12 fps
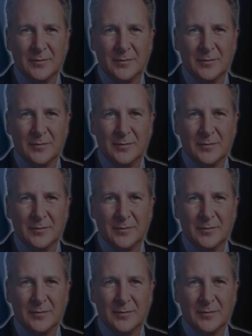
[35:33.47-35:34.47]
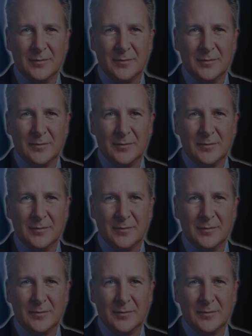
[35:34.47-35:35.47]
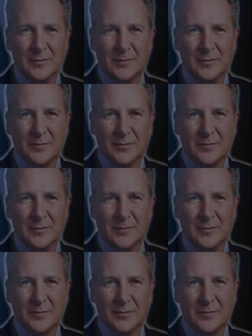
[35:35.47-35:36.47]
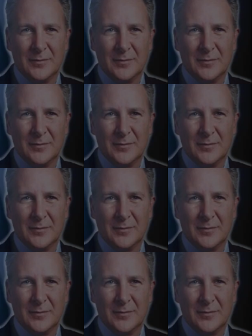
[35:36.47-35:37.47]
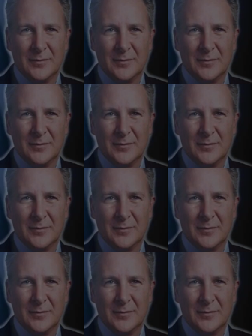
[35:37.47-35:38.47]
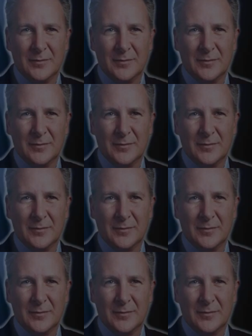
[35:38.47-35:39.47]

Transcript: [no speech]